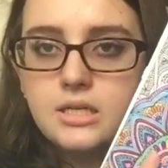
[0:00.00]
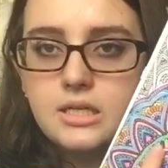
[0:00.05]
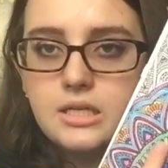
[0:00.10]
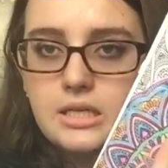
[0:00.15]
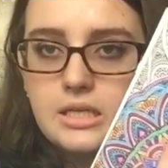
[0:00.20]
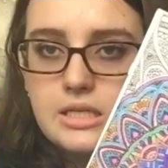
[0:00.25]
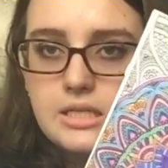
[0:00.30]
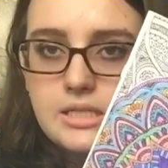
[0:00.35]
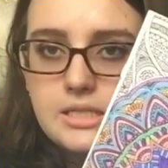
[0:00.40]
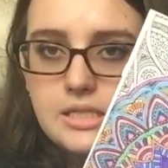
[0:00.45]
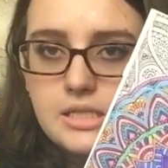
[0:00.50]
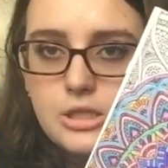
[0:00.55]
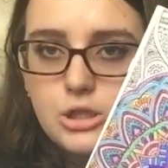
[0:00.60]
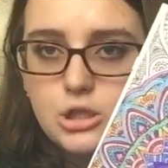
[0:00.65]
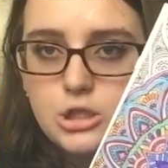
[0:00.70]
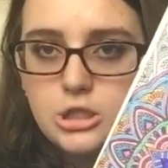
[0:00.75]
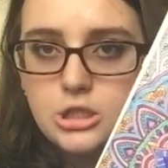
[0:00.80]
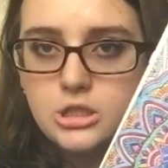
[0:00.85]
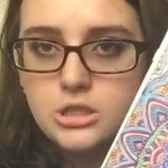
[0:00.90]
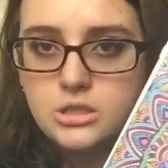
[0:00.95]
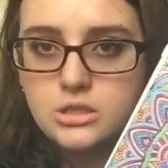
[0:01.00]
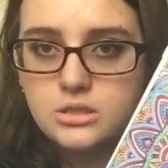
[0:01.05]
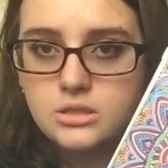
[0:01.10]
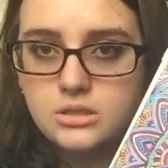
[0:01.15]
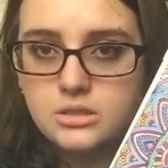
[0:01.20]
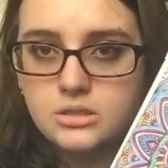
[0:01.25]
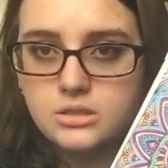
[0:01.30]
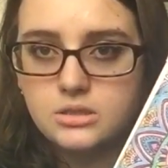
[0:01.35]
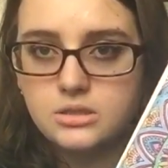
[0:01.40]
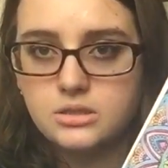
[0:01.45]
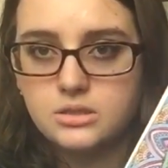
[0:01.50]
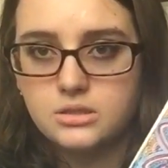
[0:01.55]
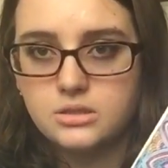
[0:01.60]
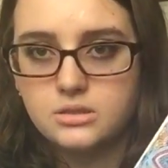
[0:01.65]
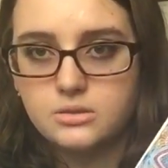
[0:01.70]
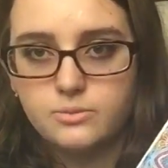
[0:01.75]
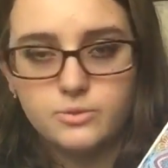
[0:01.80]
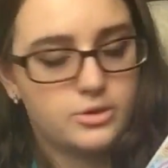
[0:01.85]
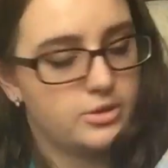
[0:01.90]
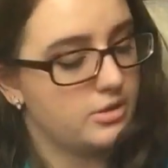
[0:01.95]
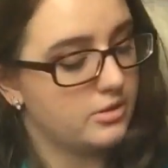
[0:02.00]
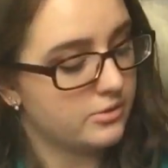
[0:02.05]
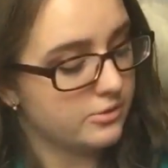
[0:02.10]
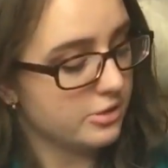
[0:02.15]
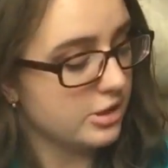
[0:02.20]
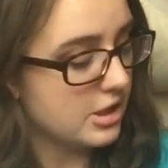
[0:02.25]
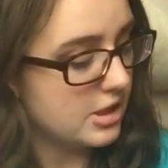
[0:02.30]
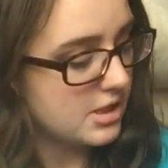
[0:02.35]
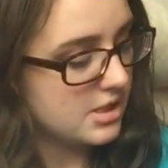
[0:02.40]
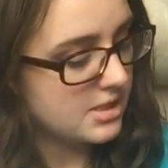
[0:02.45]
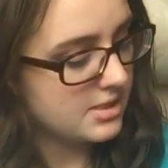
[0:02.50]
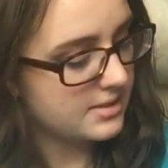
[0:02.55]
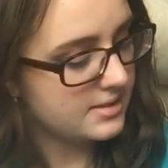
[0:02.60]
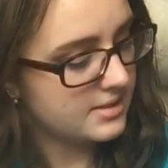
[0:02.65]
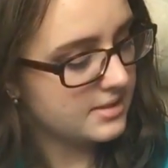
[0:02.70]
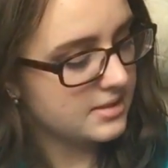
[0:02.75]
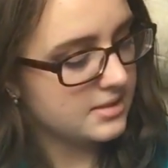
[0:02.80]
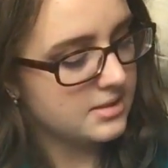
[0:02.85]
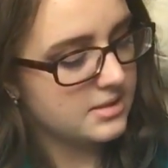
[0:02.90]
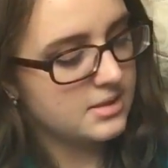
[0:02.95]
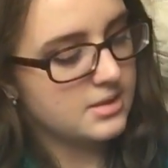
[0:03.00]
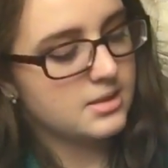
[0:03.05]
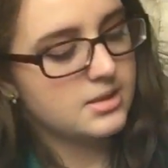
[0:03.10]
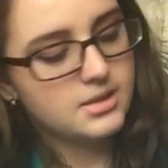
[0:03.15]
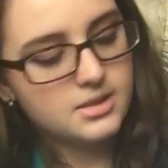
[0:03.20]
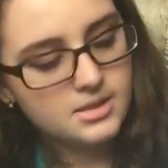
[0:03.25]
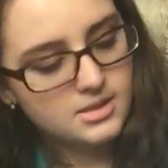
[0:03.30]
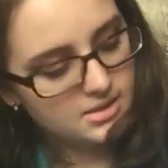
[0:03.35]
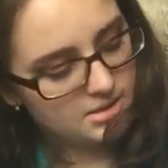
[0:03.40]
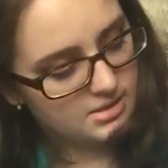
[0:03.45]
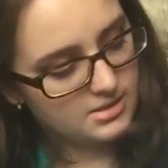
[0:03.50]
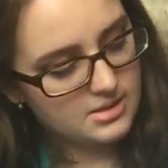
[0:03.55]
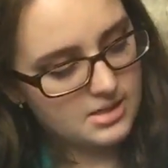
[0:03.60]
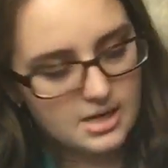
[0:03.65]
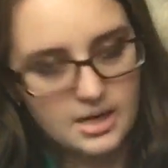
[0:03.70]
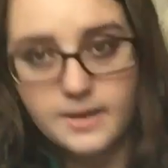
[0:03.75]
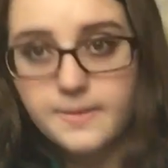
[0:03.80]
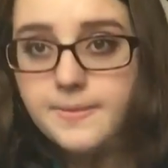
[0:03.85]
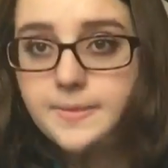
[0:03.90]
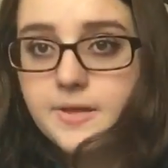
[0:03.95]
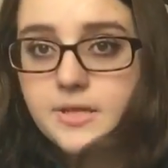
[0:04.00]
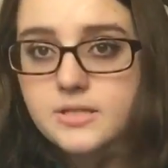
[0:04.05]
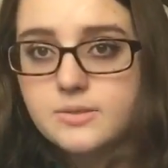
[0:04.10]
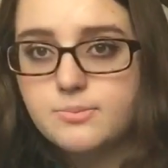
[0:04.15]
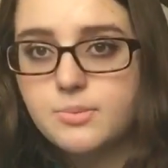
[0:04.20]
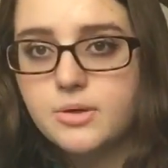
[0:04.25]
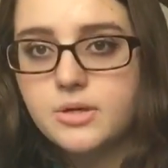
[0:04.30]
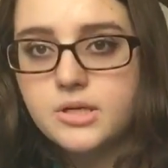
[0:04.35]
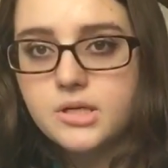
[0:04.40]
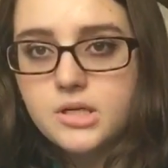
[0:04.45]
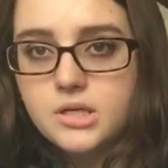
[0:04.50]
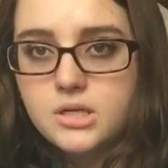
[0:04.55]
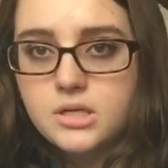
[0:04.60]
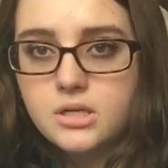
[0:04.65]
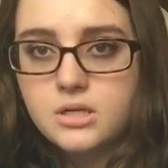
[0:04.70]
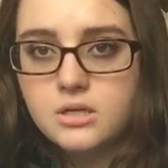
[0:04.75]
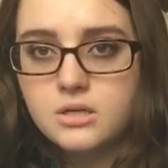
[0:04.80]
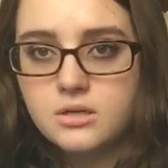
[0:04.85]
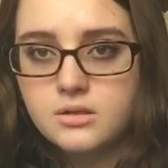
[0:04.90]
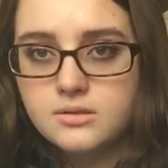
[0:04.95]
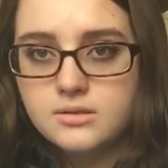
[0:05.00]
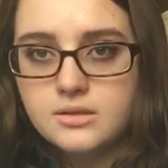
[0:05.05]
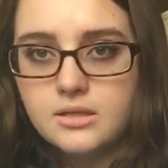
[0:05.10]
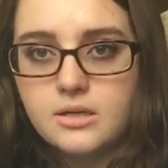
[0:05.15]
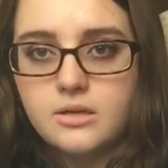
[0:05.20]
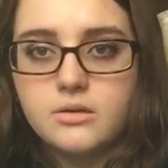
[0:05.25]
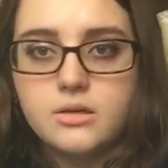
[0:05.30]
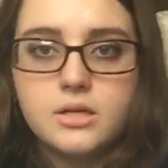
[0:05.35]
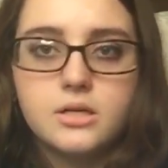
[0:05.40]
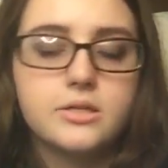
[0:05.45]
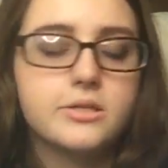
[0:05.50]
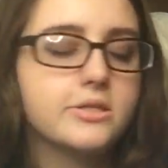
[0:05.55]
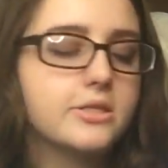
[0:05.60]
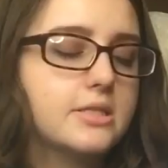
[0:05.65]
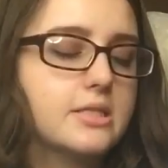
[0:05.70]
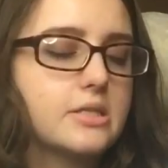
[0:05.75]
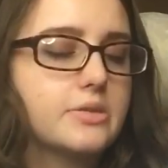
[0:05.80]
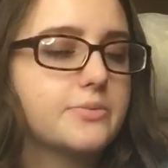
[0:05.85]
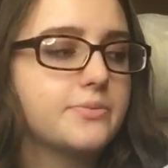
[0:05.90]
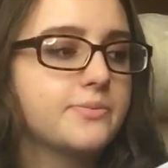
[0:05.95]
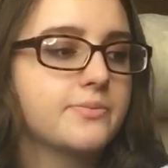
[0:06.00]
this inner where the green is, not this part out here. So